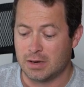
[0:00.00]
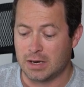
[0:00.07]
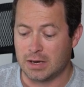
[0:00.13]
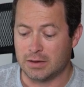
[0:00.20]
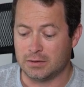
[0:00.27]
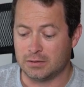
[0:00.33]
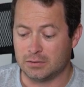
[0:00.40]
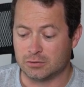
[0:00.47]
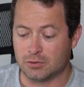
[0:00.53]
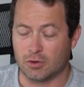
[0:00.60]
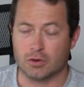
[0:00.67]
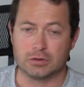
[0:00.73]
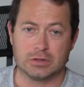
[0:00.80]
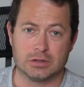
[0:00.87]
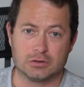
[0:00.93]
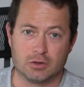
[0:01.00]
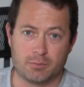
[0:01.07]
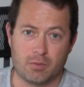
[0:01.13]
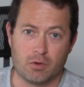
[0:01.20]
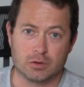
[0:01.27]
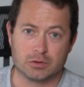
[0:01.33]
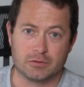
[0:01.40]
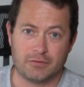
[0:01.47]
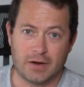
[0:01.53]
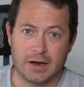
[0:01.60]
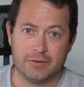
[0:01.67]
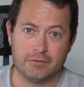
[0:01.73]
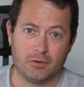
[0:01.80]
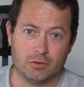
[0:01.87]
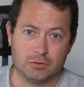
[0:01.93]
And so long as it supports
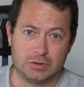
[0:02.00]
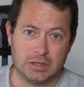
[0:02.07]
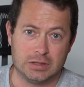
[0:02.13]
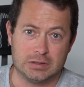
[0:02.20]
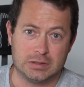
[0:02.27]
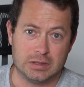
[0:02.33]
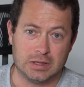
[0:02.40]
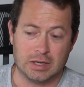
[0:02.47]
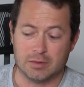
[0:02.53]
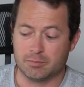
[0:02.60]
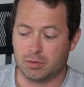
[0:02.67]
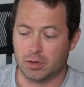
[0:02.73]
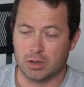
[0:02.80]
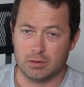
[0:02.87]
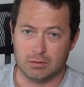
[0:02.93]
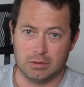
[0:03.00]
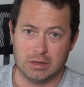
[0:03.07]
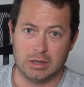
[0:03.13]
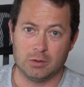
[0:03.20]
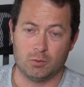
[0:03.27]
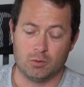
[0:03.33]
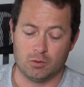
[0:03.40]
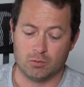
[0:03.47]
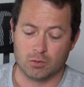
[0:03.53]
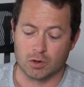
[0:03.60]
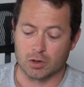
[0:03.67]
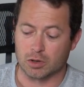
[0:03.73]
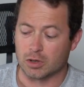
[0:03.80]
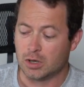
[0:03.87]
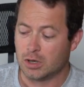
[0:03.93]
5 volt DC input, it will
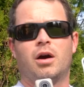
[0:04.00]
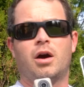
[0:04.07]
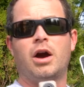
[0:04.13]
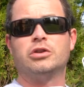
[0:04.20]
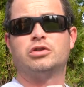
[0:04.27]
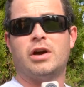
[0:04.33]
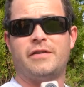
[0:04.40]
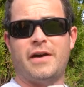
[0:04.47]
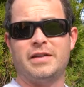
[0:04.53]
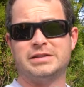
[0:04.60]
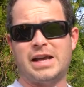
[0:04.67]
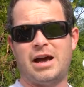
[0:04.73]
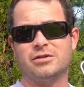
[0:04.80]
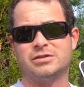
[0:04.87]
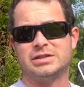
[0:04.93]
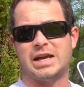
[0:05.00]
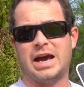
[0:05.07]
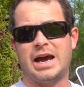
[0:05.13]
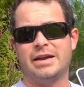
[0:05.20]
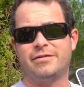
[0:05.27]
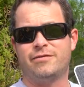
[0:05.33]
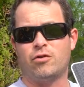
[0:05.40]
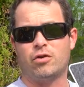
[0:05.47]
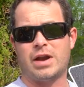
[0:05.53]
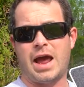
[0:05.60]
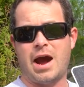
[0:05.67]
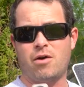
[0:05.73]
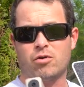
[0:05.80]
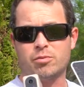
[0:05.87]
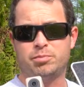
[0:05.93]
work. All right, so I've had this outside for an
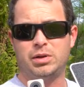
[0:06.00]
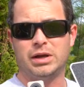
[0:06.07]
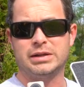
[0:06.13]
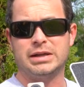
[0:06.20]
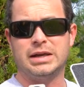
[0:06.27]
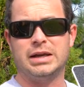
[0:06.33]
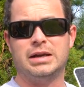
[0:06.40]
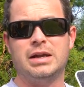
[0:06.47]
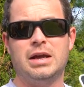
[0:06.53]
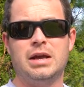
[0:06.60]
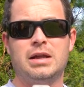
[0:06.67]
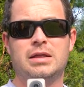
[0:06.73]
hour plugged in.